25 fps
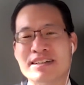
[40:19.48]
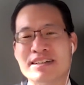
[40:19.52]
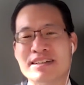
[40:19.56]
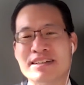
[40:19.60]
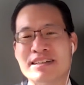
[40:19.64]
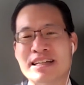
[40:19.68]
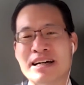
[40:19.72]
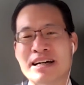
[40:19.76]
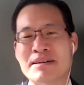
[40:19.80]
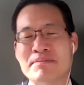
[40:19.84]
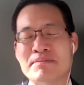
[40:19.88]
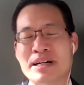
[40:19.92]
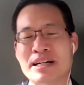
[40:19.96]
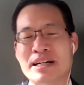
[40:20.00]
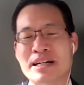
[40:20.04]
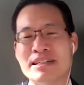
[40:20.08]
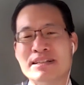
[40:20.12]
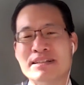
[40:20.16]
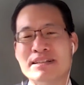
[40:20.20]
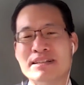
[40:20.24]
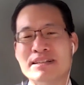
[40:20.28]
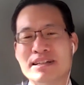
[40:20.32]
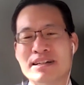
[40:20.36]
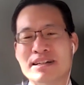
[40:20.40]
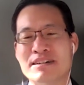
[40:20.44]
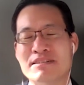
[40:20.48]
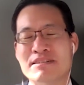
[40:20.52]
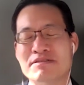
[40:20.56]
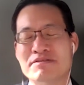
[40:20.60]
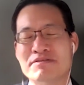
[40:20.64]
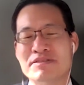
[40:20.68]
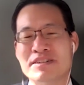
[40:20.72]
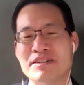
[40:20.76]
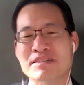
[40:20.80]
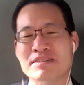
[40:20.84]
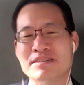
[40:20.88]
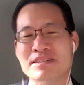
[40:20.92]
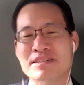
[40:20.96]
that might
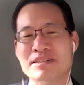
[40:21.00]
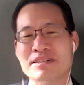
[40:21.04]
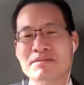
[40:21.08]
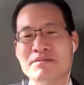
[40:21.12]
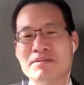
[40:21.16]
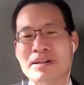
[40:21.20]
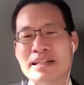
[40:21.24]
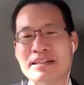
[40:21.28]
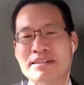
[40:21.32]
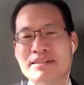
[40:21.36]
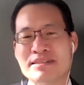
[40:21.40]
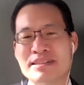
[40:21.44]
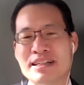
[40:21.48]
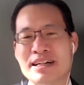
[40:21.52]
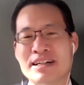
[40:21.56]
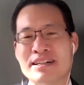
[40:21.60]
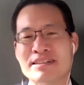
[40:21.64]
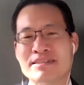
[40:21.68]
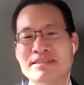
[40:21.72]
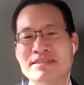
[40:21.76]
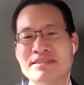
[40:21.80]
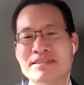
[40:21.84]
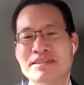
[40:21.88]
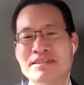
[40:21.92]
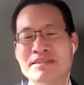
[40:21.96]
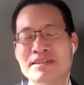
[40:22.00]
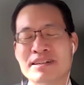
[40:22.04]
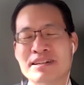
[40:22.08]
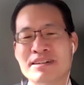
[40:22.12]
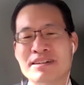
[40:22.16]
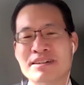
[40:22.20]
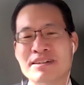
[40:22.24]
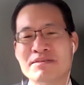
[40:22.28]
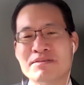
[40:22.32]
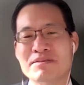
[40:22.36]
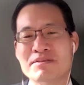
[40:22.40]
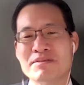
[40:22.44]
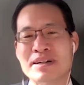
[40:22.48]
fall to the wayside. So there
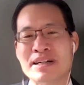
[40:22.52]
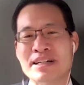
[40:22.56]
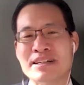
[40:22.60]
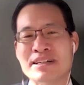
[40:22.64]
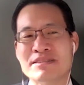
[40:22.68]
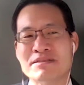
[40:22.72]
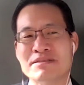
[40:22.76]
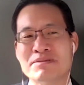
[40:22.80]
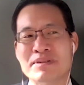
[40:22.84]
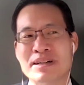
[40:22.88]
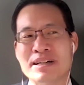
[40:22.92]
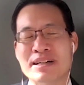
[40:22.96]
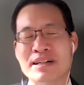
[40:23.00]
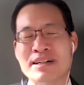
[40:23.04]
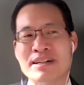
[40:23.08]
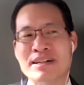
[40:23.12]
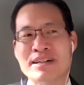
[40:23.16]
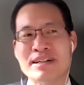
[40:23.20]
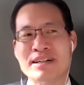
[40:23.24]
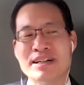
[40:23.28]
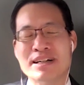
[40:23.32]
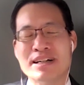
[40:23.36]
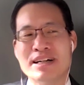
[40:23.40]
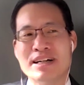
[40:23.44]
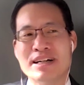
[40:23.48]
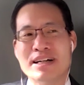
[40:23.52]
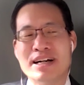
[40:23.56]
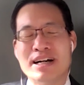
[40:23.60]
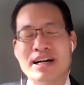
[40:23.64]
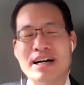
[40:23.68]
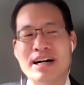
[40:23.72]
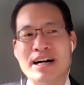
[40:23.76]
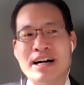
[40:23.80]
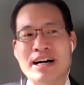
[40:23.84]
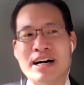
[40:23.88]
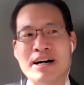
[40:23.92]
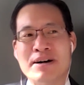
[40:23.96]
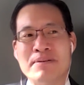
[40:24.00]
are ways where,
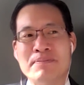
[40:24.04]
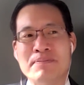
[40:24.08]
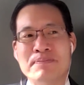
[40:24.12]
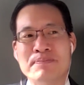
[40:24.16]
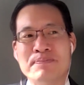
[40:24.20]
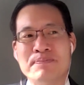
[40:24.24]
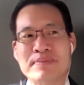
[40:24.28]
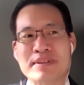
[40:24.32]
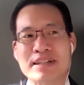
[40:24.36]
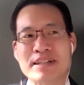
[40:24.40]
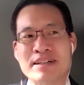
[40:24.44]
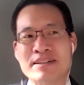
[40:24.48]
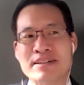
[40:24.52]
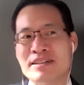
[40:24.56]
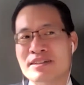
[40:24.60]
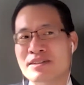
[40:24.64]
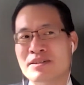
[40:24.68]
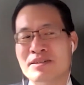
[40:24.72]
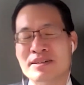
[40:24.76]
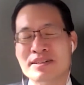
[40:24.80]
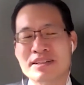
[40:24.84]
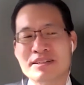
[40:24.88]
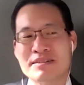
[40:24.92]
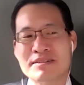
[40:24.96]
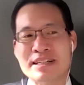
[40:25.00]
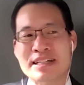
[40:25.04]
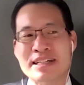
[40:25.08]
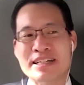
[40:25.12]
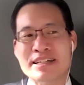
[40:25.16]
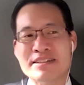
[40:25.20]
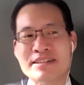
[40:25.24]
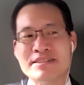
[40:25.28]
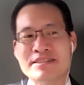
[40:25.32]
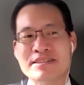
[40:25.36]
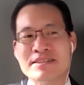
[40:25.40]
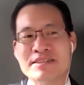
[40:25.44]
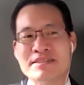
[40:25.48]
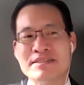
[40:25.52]
and in North Korea
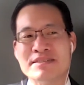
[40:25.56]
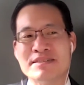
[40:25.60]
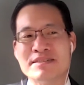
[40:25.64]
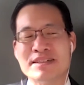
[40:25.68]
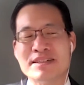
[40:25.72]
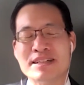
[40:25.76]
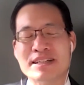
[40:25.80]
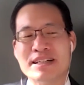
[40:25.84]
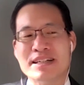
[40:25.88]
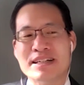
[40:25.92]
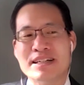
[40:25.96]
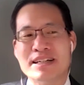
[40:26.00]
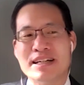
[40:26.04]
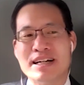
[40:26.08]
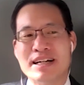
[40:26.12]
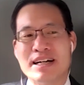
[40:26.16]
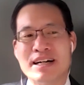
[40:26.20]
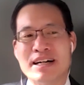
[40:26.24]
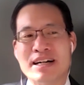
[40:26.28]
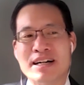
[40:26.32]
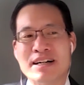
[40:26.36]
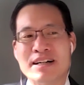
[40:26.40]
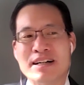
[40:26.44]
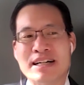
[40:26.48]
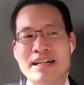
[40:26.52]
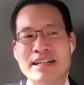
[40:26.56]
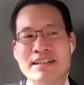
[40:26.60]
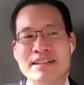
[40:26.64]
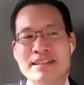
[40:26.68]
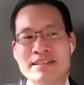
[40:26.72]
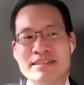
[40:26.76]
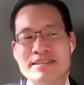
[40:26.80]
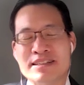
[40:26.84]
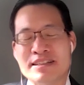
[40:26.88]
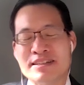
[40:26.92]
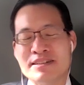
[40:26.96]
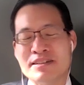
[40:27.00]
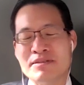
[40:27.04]
issues, at
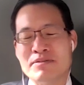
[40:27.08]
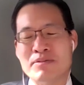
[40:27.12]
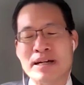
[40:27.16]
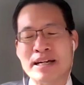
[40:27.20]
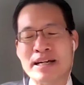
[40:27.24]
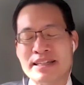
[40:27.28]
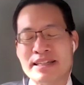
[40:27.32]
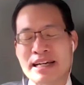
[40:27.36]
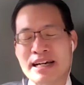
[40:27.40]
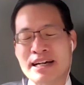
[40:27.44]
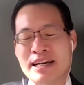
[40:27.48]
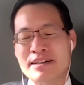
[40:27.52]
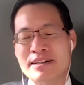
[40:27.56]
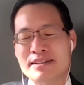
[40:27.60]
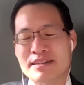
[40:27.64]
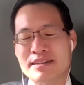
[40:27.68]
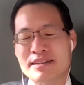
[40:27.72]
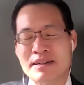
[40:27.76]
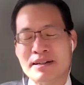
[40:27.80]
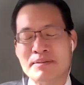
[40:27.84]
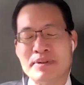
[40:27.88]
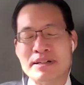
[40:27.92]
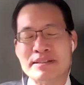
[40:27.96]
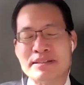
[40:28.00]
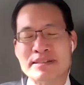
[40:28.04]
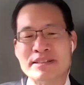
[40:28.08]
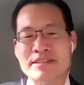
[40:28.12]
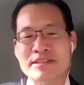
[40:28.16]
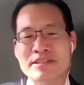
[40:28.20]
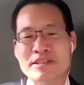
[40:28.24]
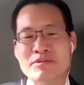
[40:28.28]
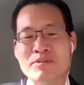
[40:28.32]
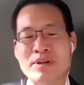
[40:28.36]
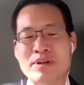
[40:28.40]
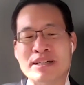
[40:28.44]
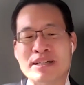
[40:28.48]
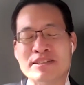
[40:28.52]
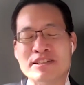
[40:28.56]
least in the way that President
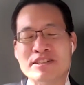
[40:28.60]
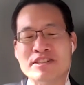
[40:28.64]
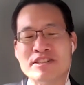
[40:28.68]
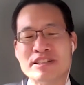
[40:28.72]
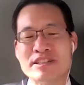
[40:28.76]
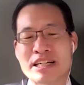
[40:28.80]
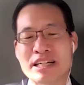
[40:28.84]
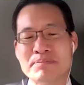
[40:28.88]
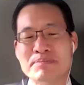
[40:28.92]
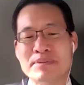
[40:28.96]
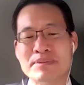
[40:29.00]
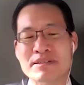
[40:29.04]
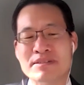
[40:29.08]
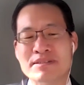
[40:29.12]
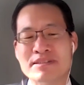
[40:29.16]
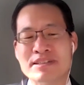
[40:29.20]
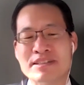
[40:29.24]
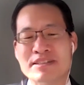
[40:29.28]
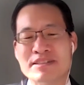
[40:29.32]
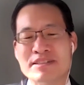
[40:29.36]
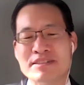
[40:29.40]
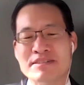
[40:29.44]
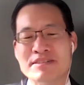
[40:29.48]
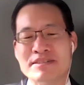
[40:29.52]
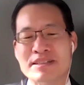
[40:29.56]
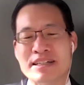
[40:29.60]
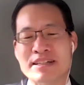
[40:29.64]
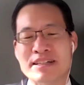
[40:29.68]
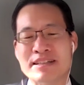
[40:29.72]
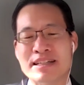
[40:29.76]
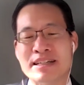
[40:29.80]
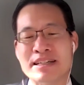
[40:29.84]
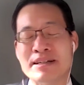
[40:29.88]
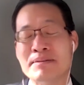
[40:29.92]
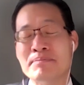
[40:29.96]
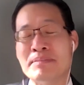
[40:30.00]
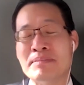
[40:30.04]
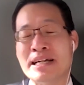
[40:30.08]
Yoon wanted to shape those issues,
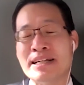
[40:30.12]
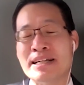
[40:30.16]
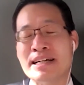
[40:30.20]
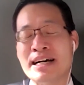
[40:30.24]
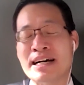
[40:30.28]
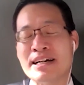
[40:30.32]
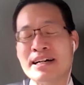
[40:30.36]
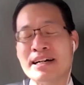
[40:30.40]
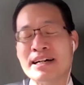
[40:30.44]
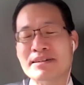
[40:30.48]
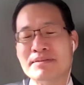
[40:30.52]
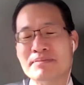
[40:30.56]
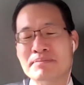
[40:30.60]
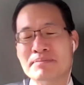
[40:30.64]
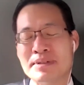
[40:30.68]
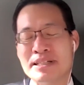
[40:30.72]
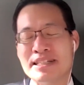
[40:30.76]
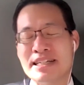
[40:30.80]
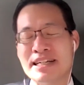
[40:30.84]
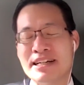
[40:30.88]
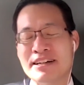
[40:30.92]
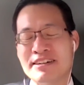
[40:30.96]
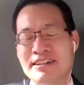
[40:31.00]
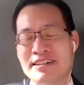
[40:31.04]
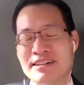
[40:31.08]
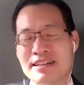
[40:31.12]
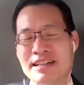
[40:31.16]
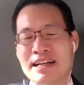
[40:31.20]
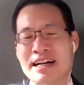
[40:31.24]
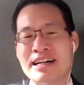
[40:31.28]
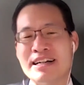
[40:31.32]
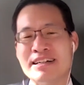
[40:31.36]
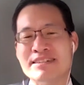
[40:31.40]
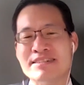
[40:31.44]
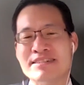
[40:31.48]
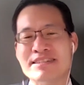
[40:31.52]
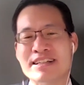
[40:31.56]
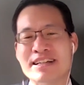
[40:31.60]
it may not
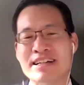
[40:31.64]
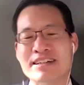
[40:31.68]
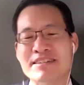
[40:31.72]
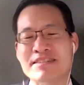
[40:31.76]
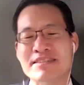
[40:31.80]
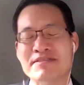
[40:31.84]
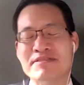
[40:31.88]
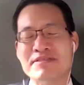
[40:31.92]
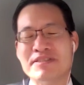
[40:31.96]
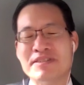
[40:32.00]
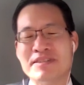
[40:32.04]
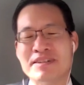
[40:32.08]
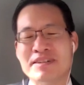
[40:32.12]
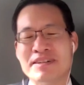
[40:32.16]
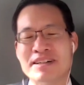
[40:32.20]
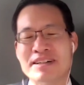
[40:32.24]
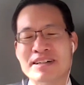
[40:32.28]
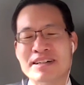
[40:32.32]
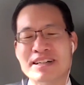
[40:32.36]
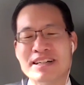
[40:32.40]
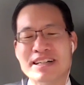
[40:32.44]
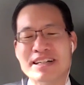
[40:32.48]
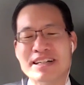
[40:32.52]
materialize. And for